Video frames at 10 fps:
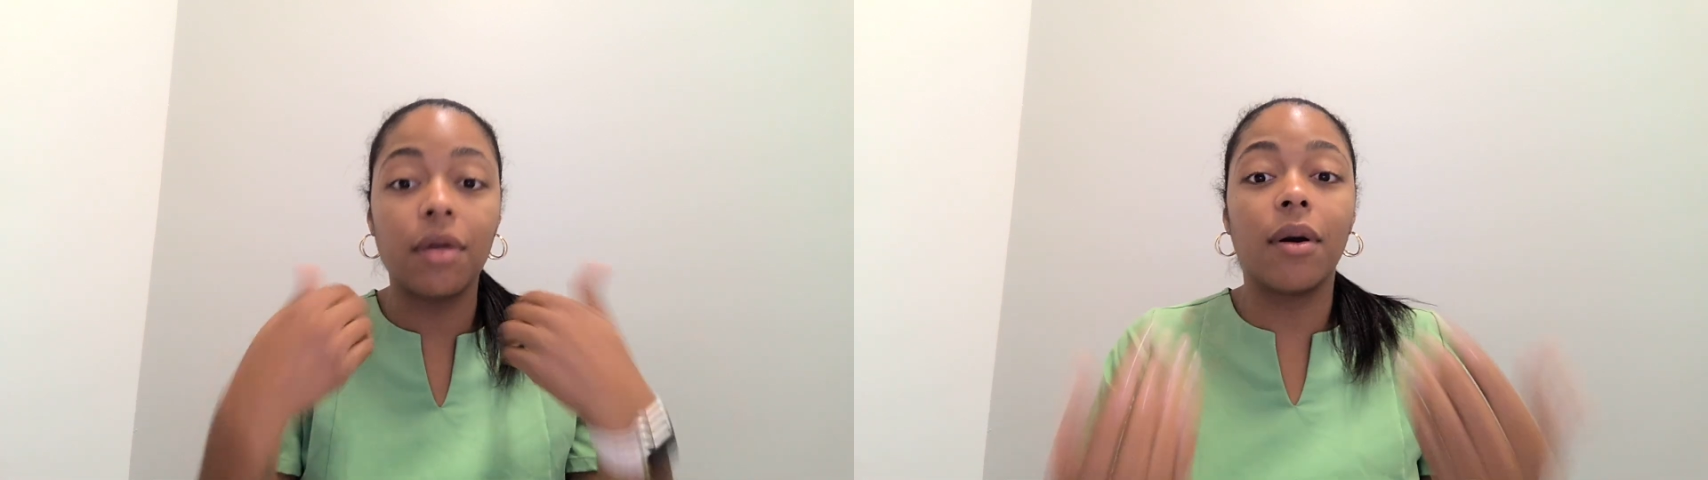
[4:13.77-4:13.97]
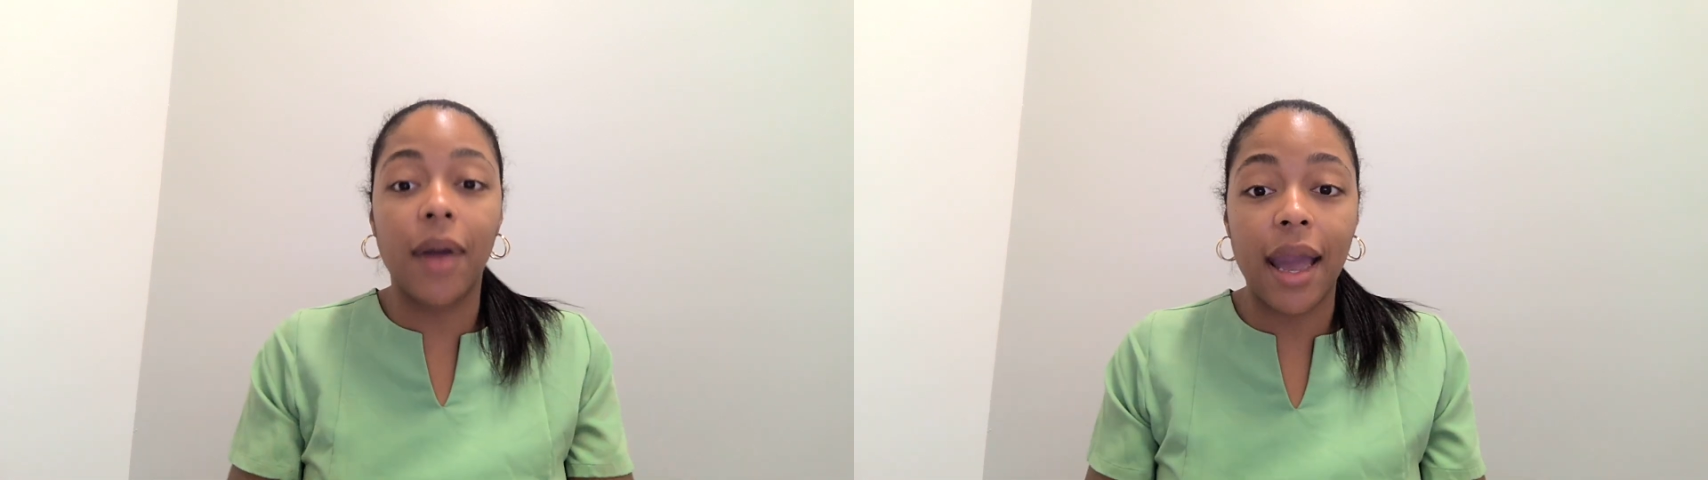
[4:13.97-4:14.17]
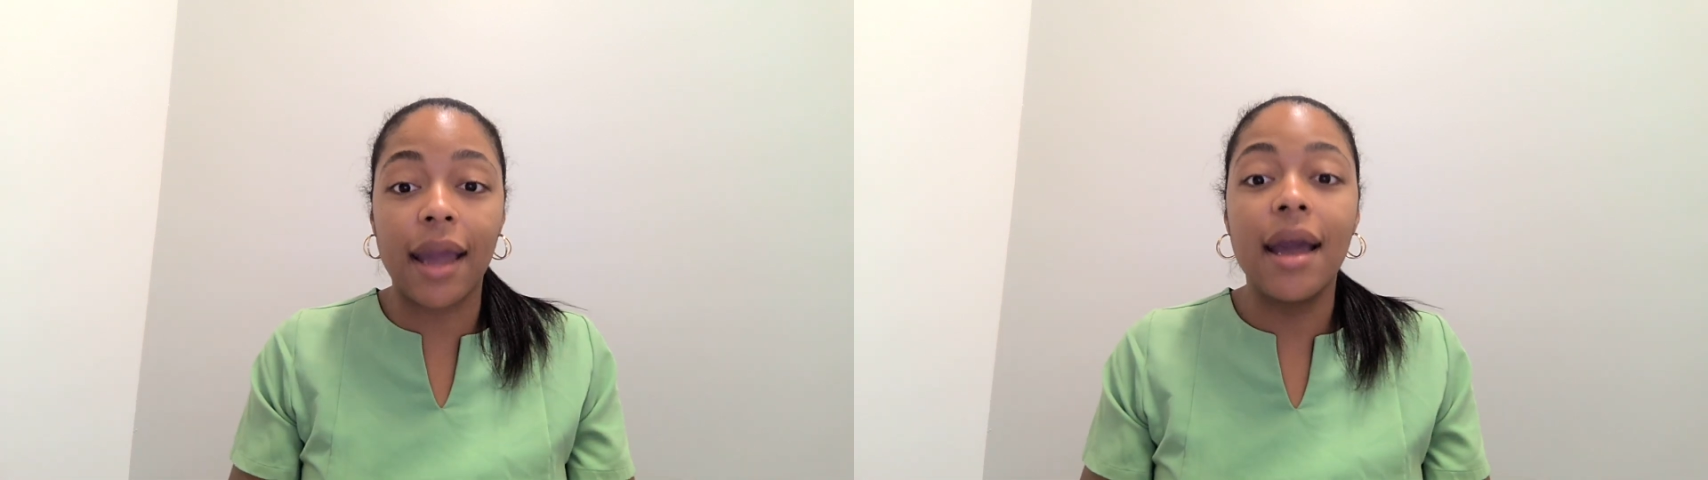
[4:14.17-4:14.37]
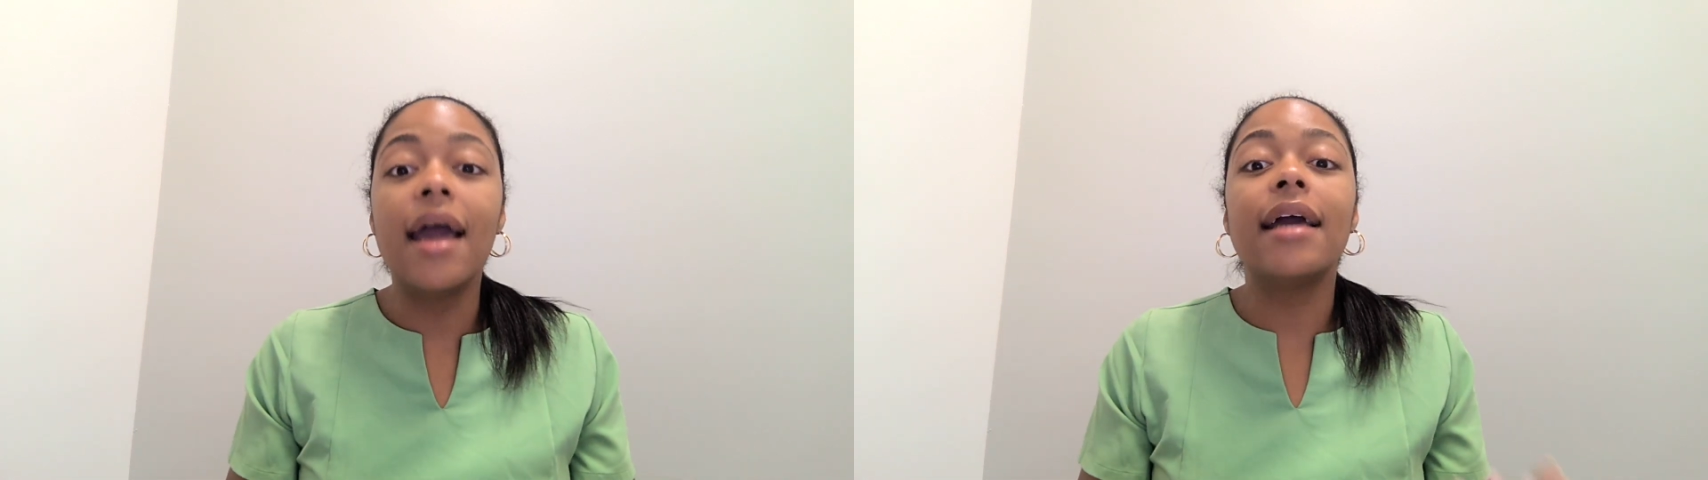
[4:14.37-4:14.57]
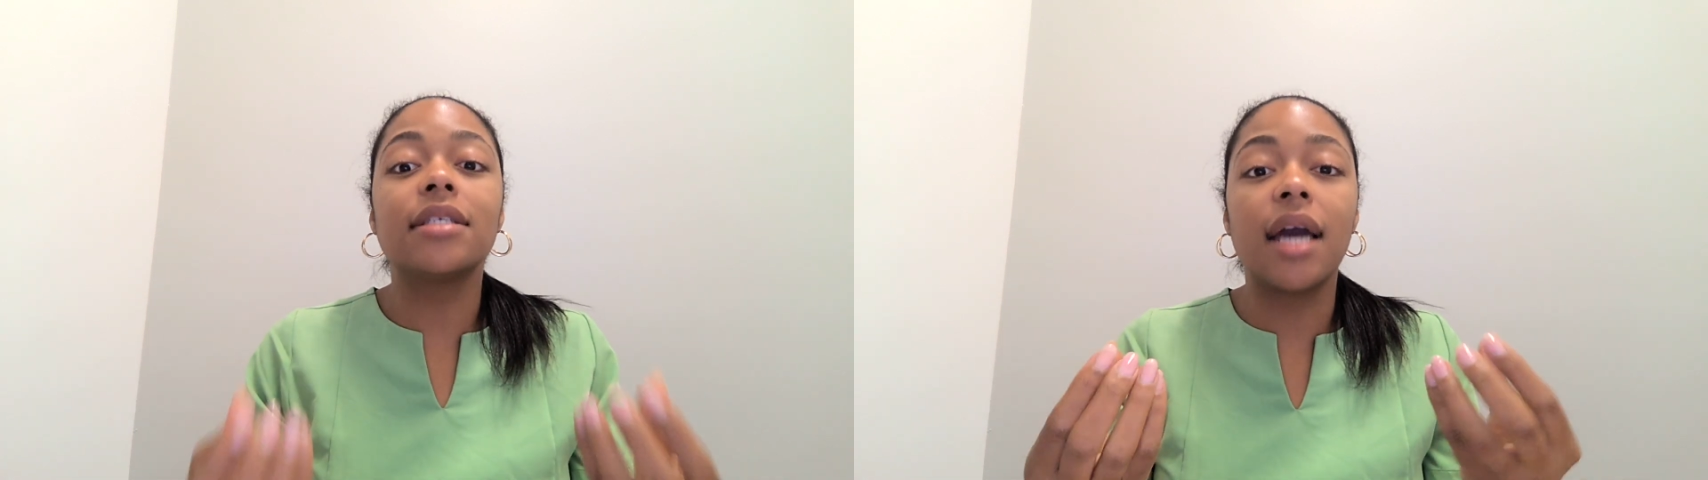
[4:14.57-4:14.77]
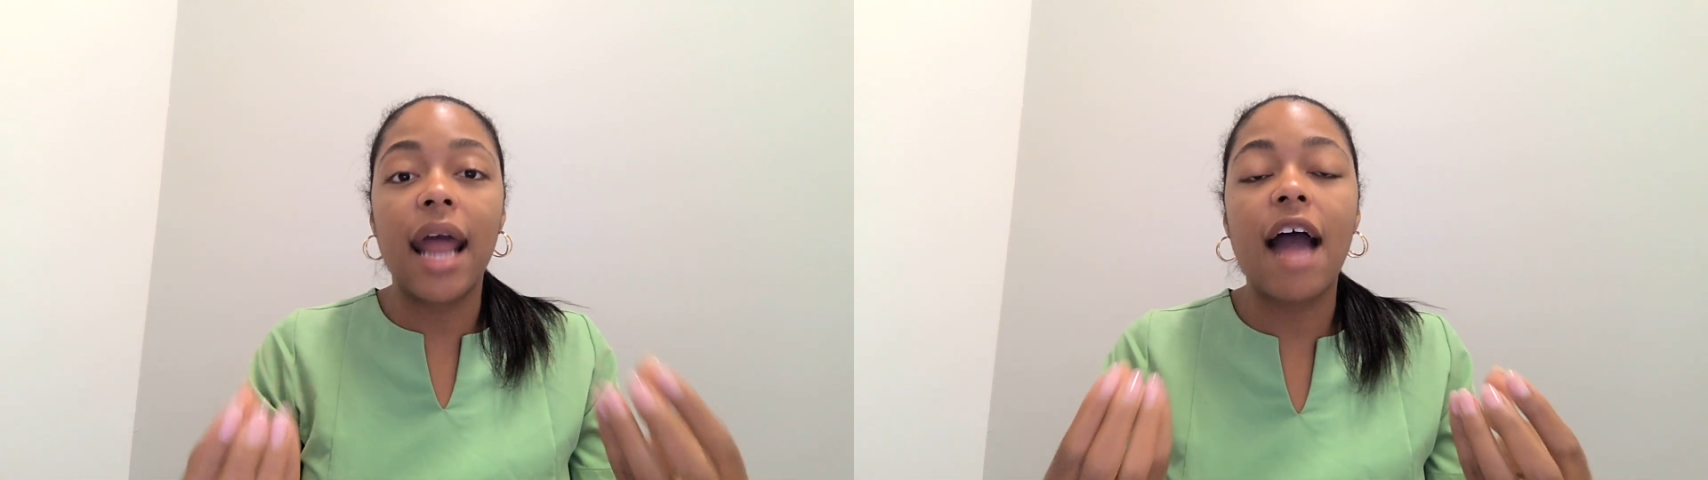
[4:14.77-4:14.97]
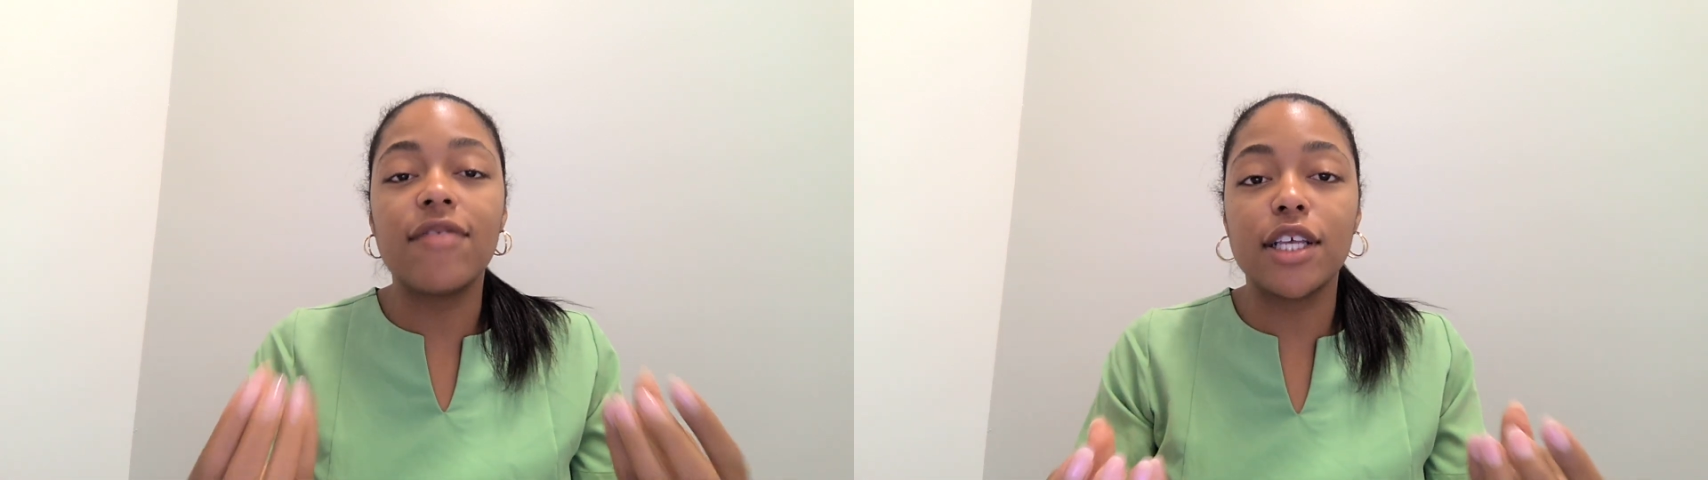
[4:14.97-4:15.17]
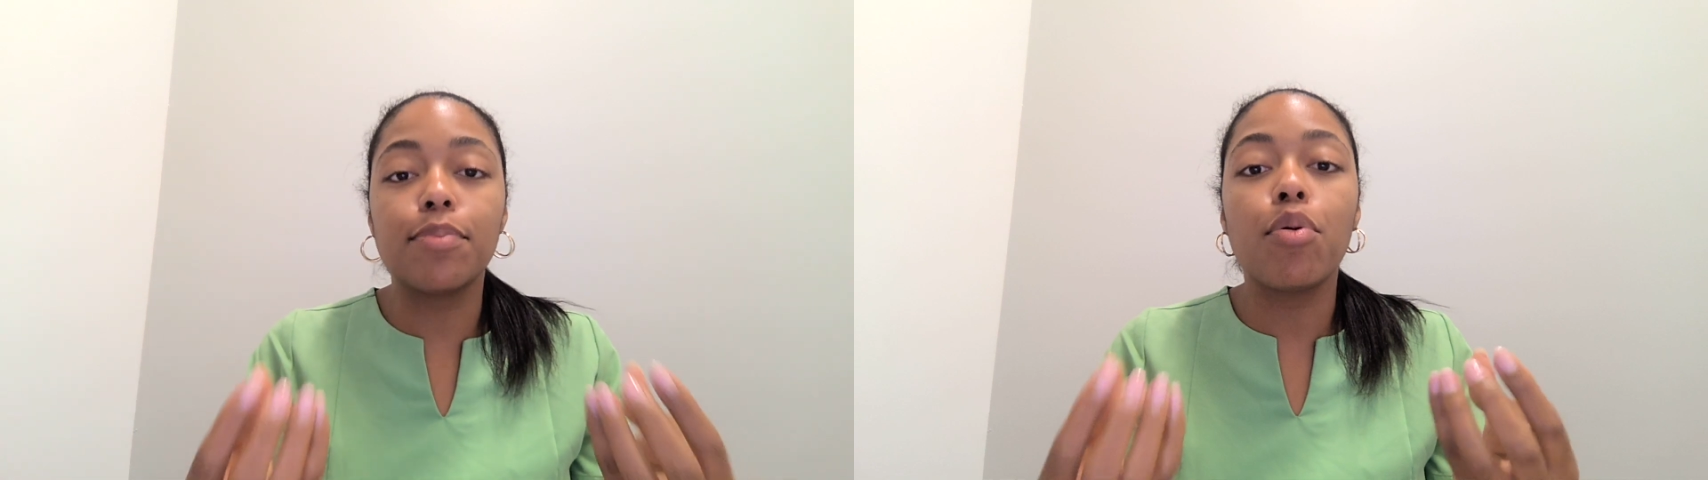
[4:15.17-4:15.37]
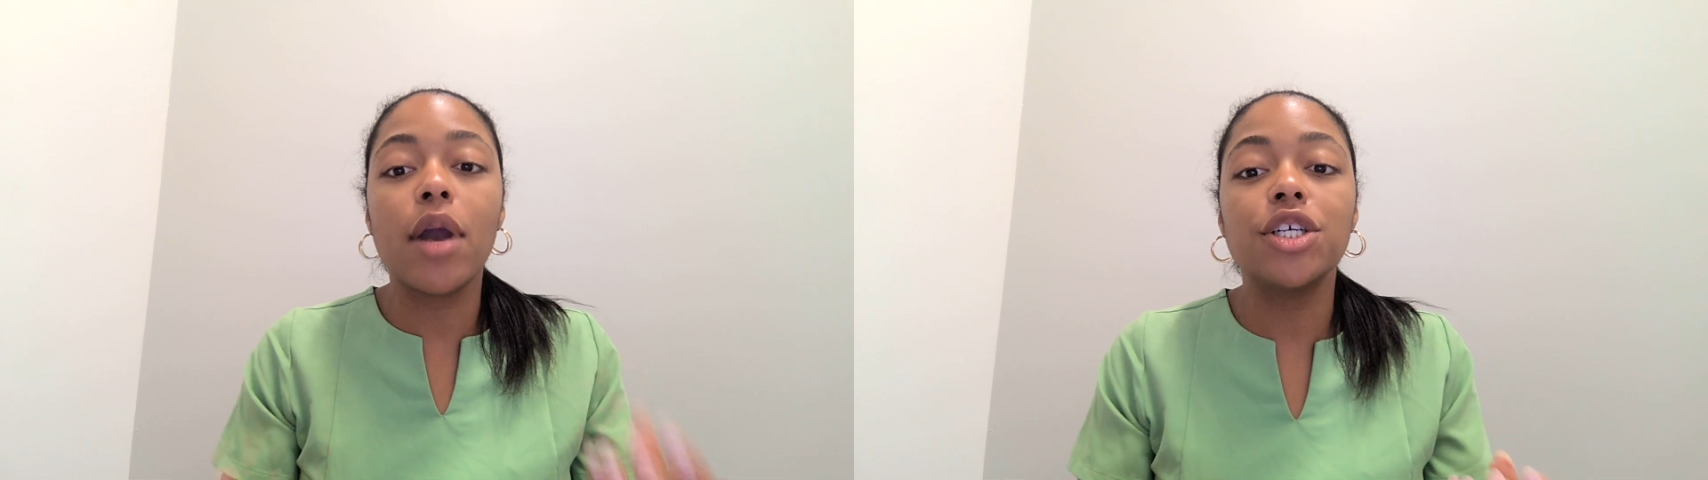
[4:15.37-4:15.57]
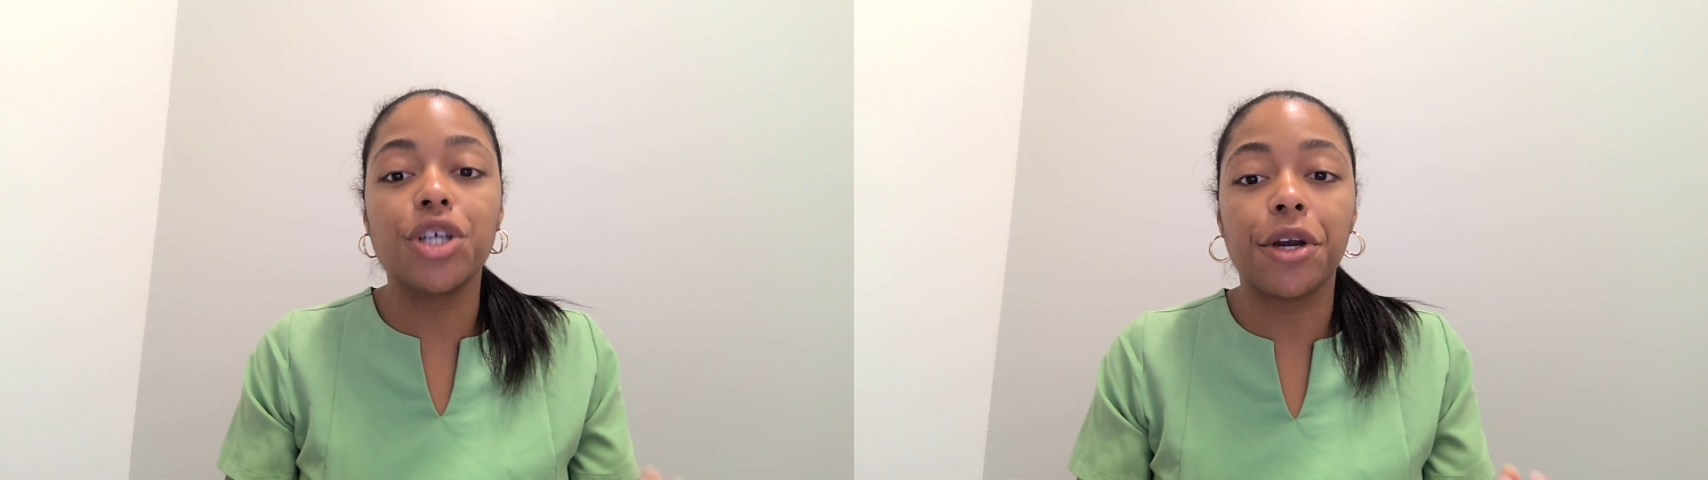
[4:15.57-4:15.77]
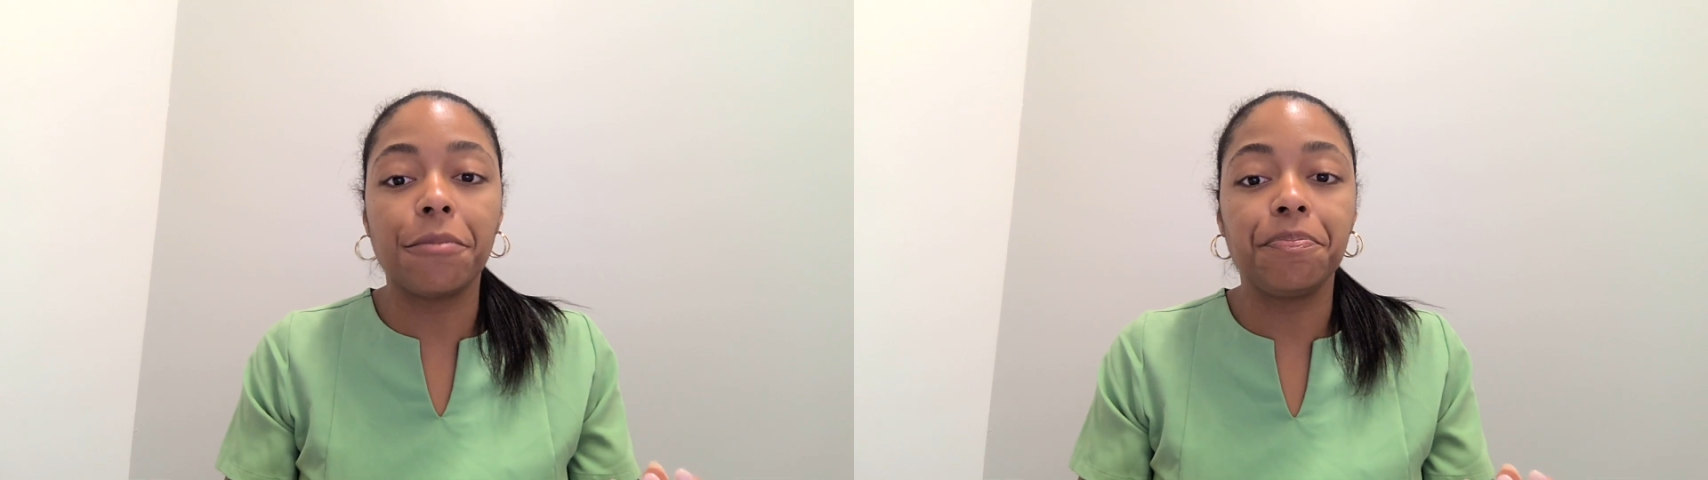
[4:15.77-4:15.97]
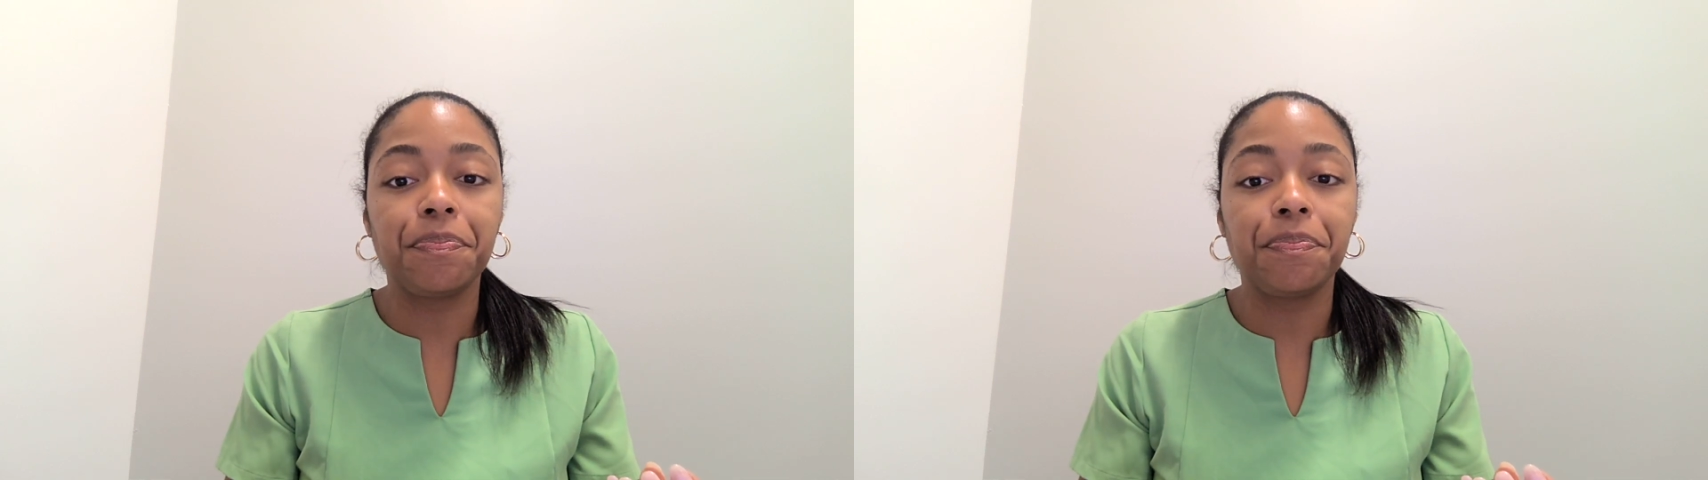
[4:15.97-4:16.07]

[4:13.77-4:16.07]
Okay, it's going to have this pressure,